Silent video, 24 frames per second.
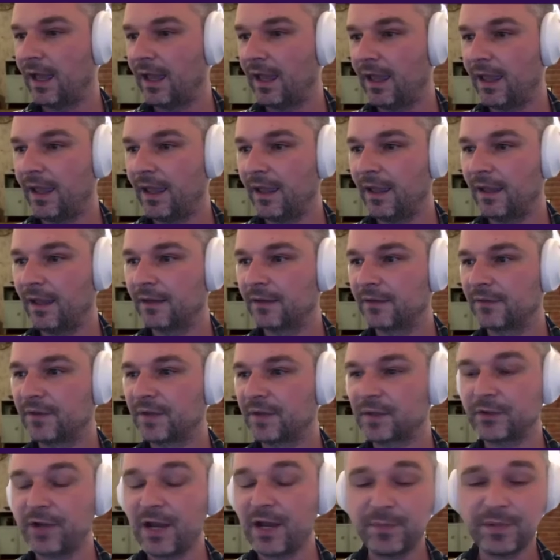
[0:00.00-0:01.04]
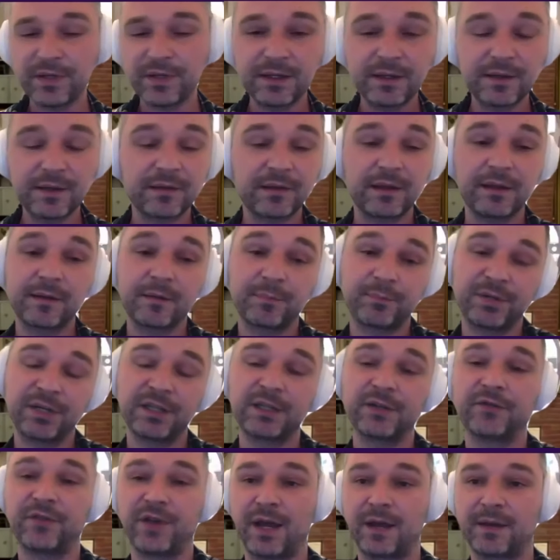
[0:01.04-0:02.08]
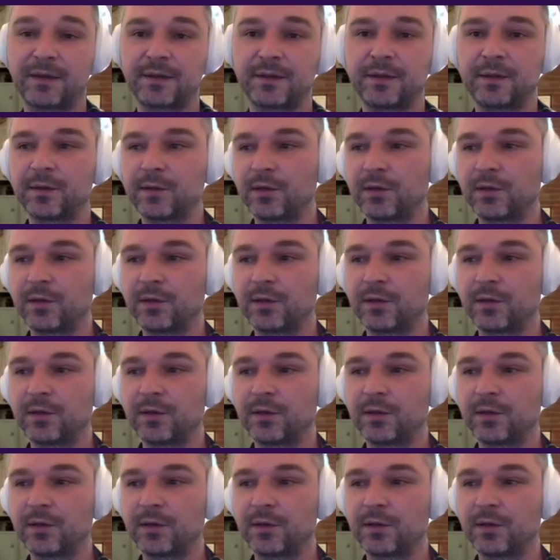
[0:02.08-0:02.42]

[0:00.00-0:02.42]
And the scraping is pretty fast.